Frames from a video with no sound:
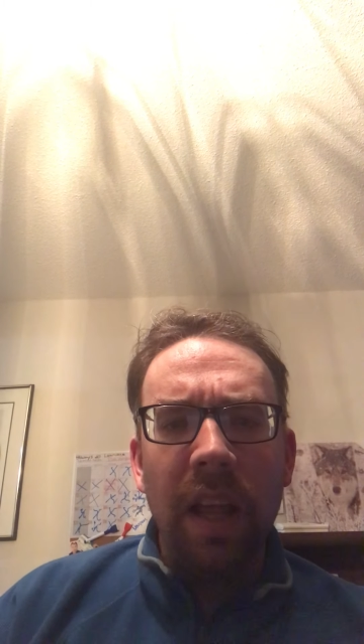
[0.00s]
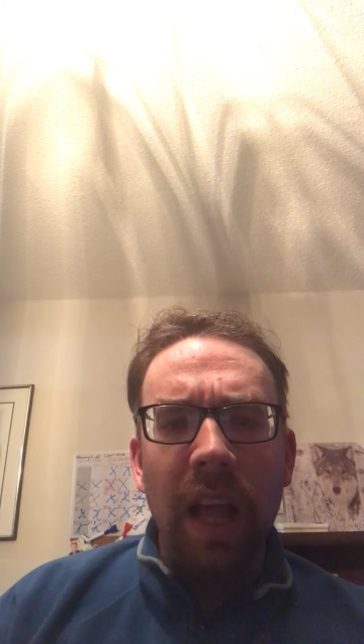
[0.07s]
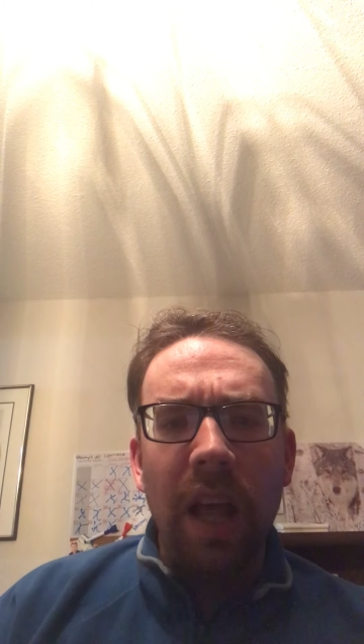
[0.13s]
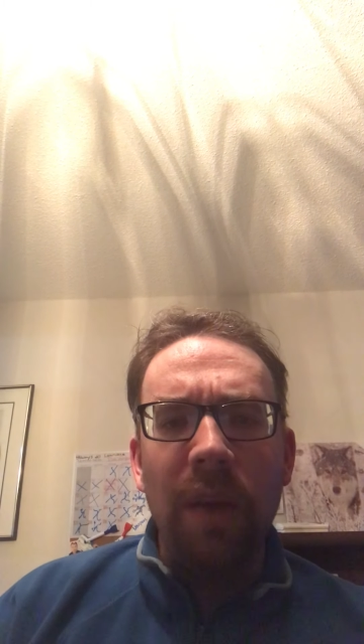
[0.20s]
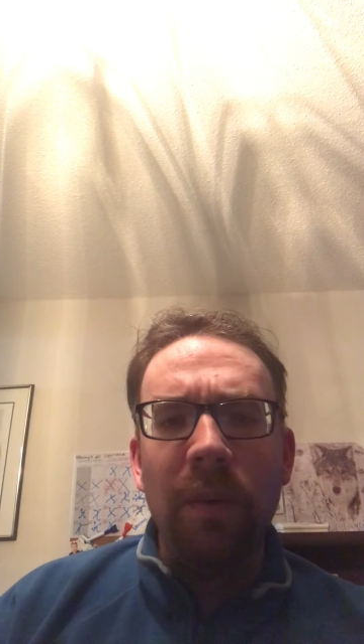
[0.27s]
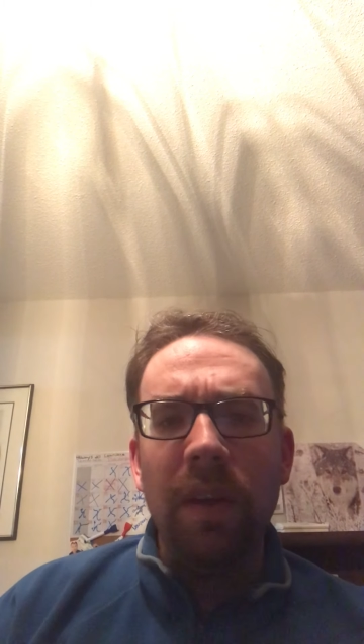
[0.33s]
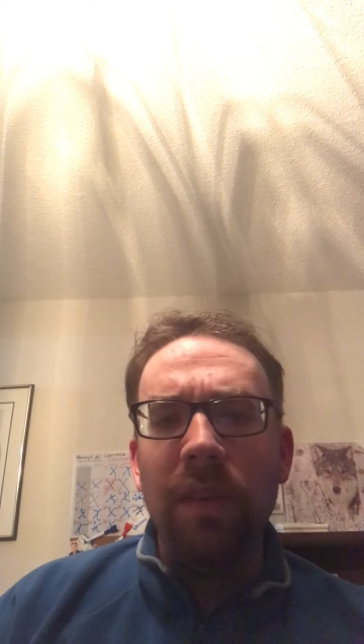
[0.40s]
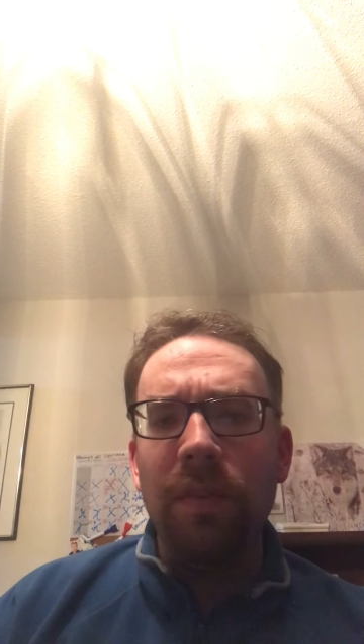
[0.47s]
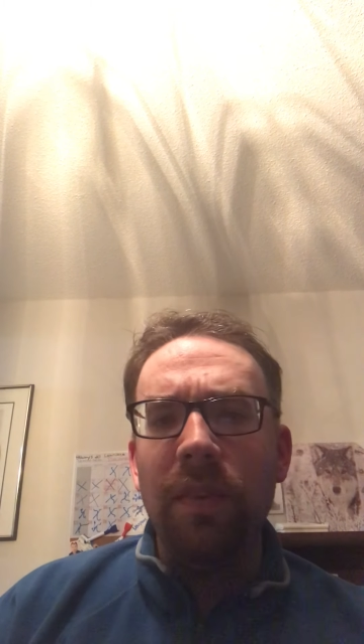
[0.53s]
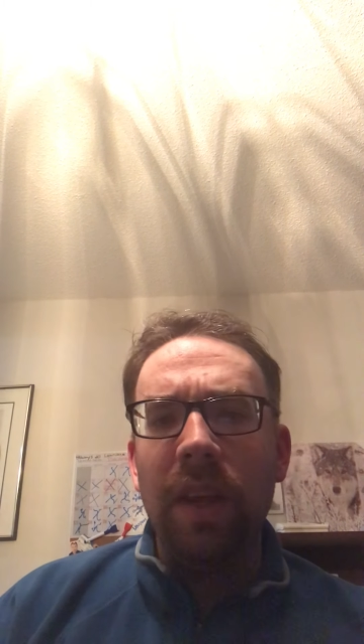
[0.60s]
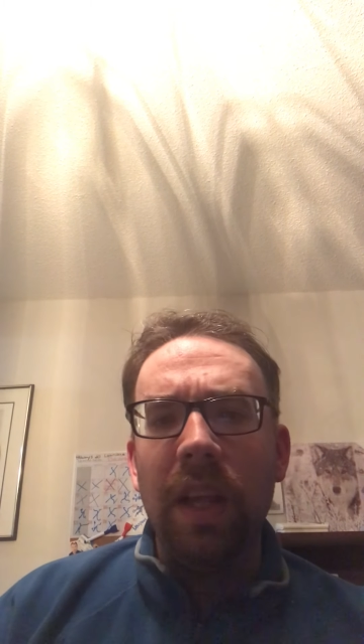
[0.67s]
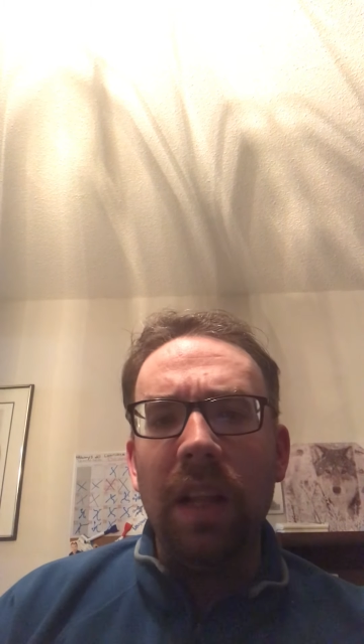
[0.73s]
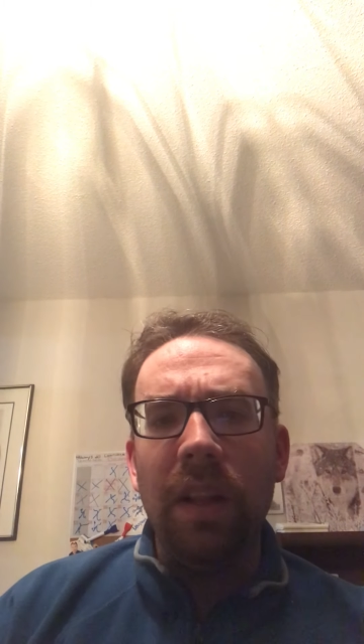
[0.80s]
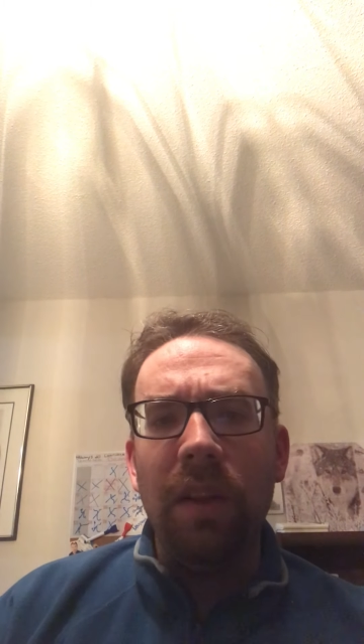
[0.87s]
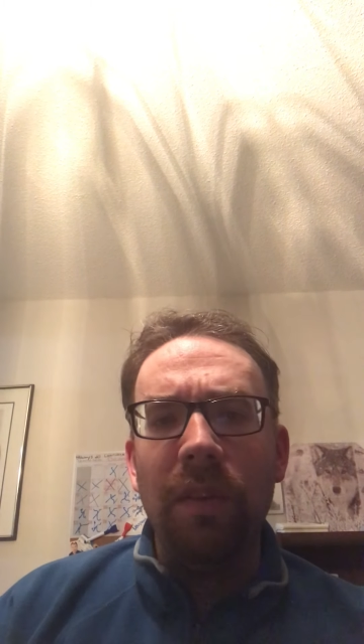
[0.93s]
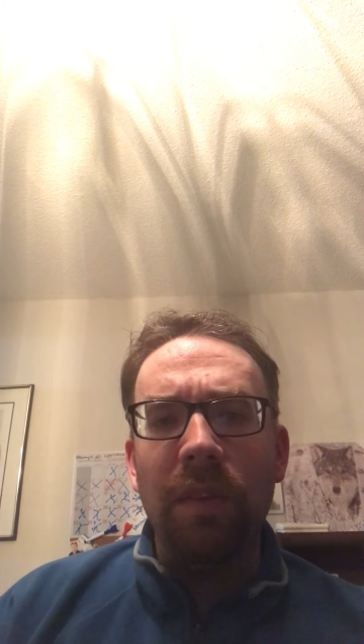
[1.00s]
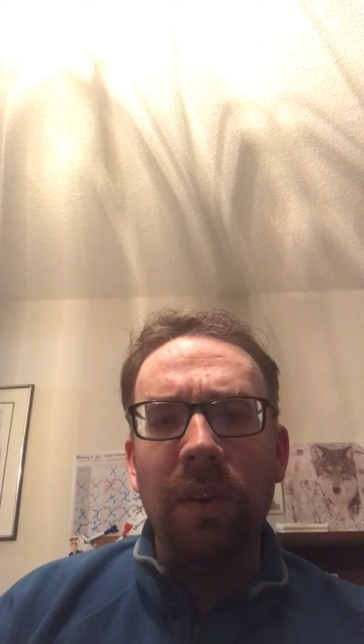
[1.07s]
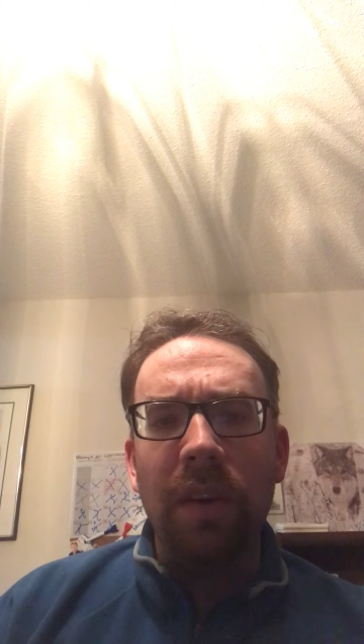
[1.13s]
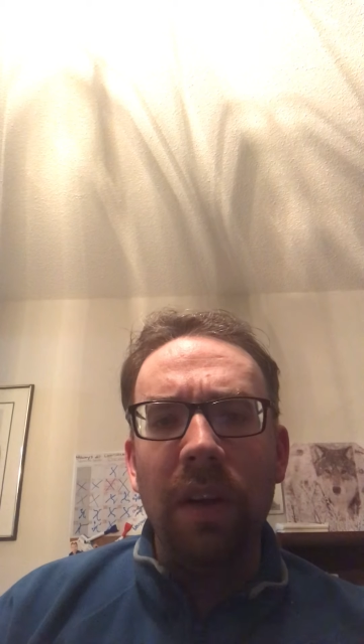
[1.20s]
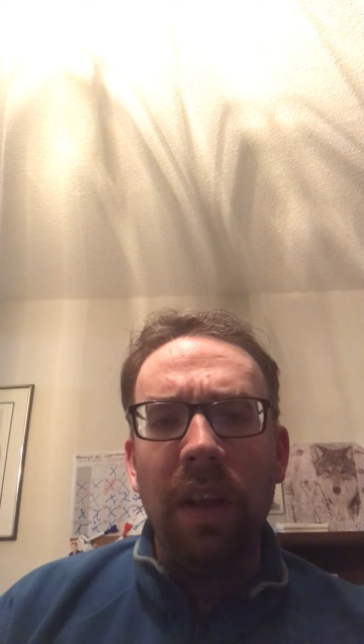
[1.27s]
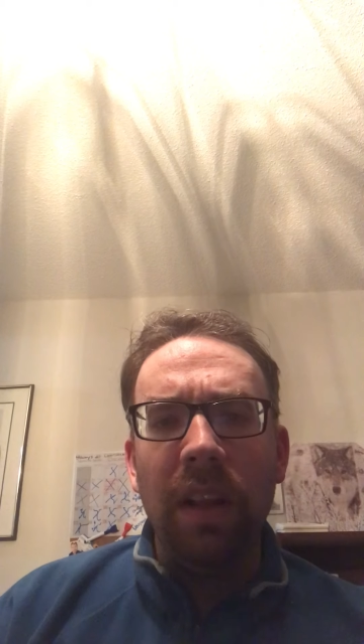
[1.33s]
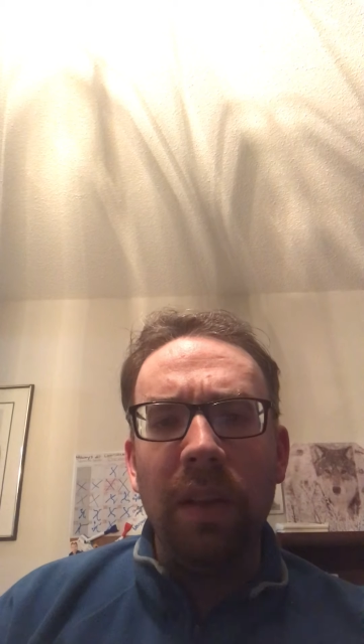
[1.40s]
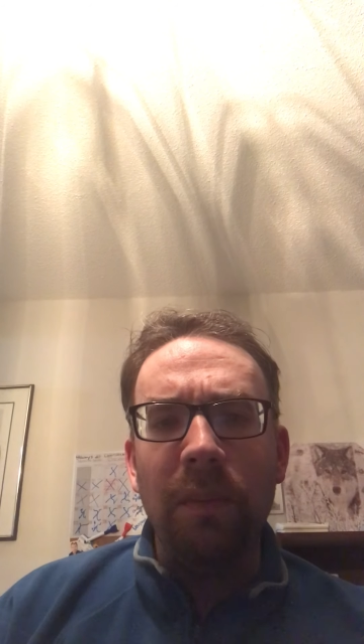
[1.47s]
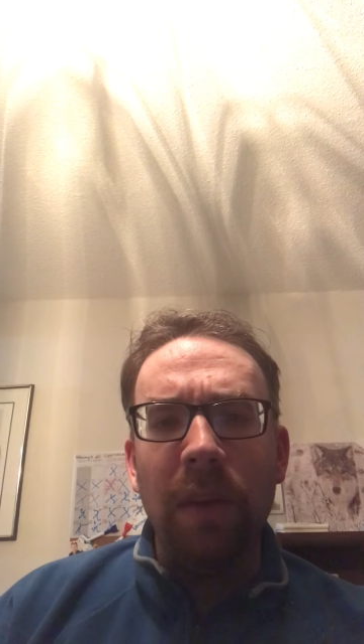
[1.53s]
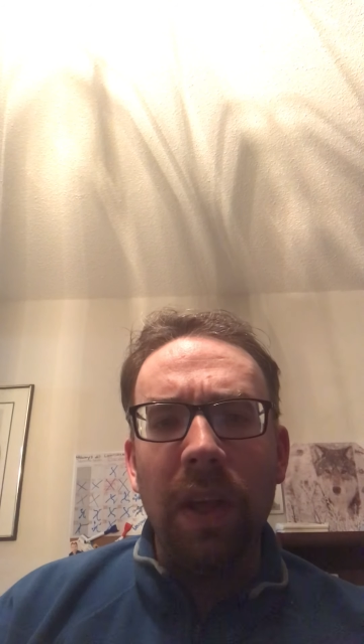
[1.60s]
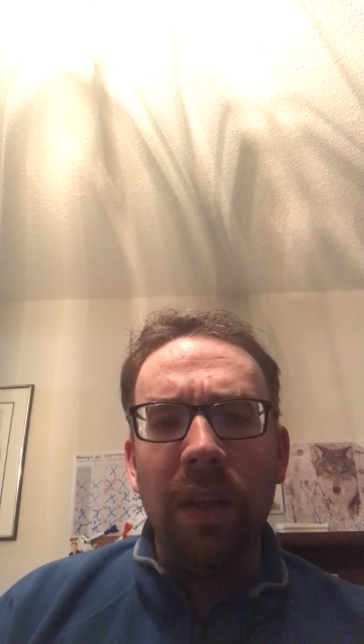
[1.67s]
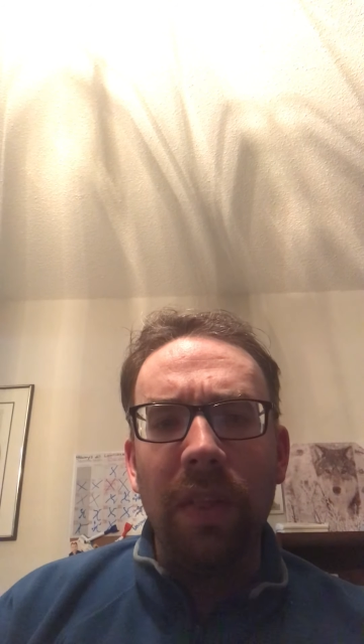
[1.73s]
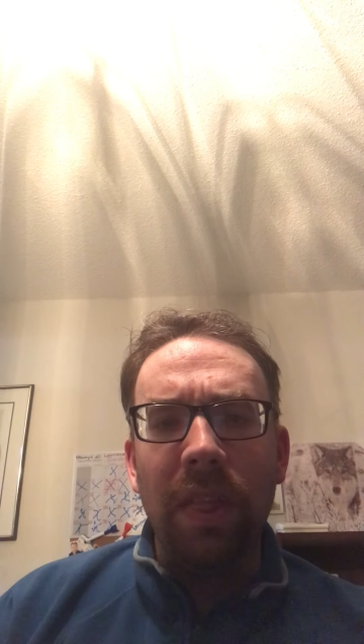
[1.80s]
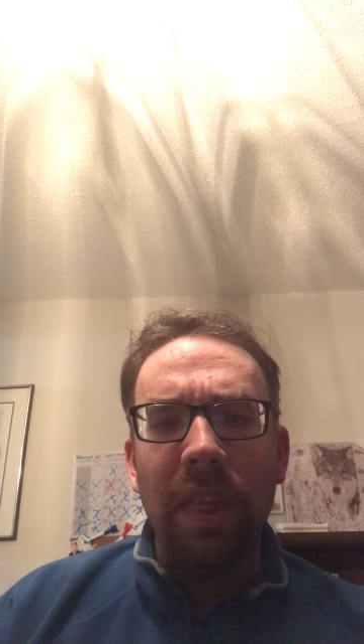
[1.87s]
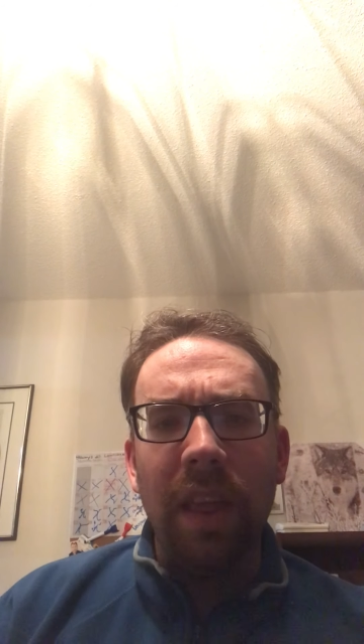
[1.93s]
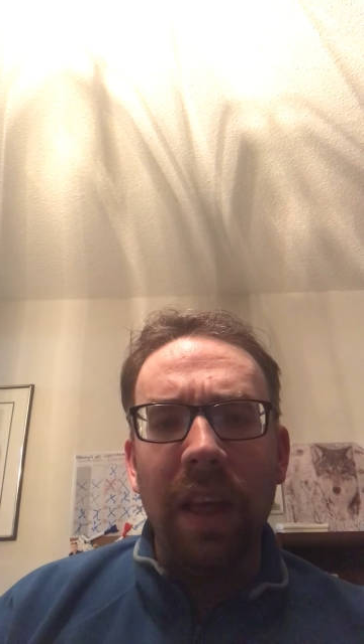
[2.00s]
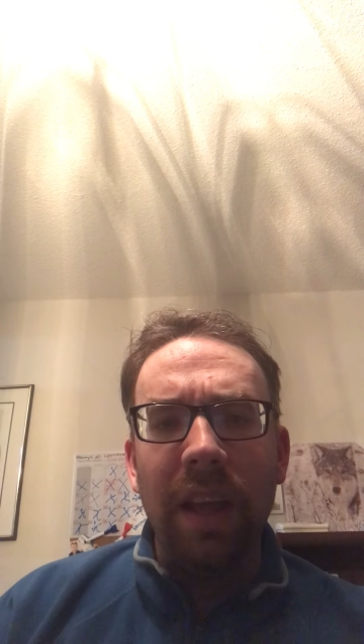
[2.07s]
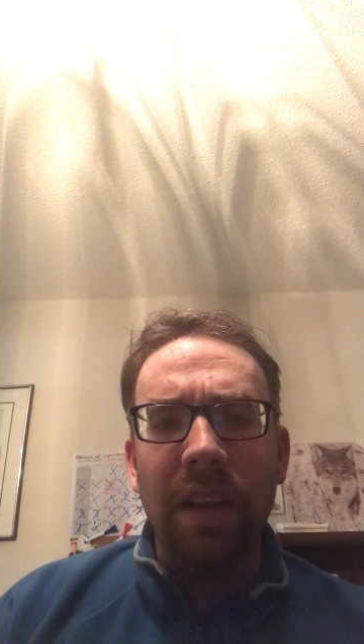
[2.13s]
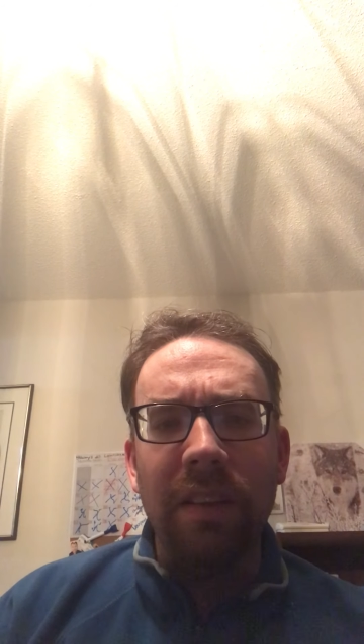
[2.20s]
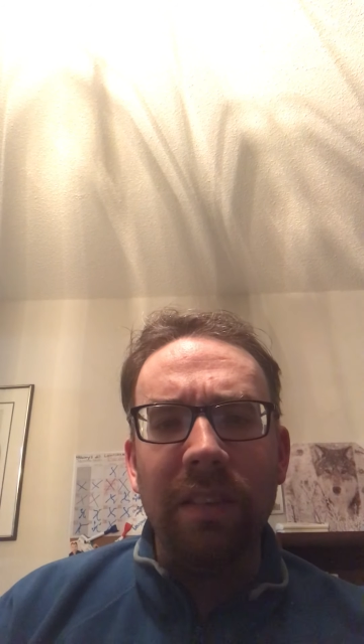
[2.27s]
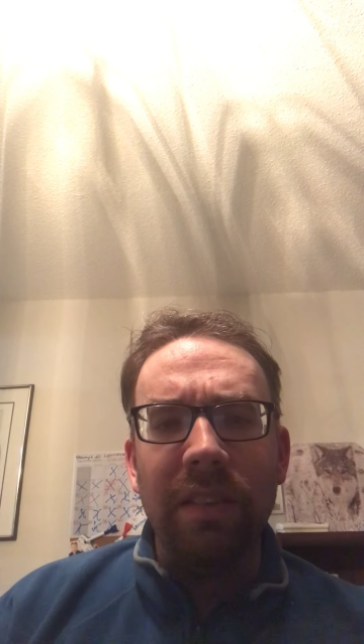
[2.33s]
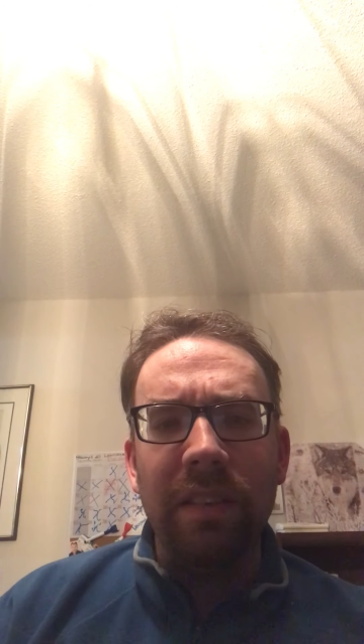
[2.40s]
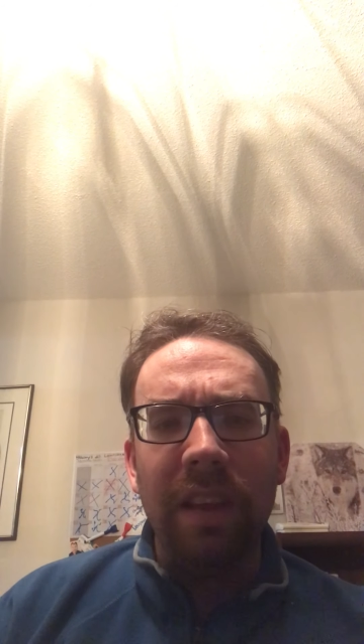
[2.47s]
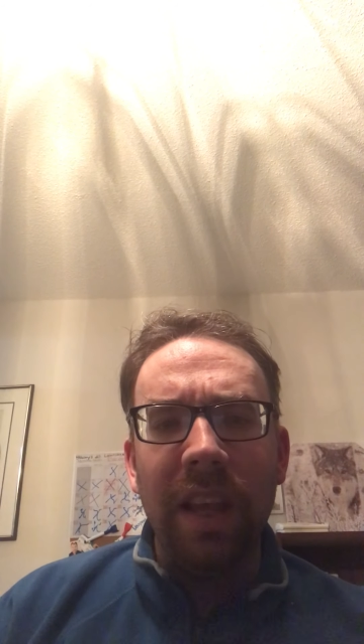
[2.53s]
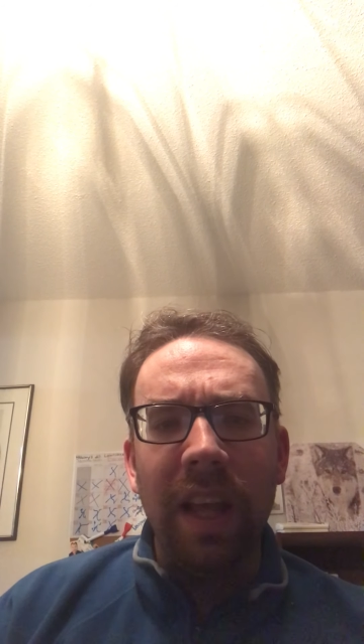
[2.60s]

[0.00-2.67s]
how I feel overall about things.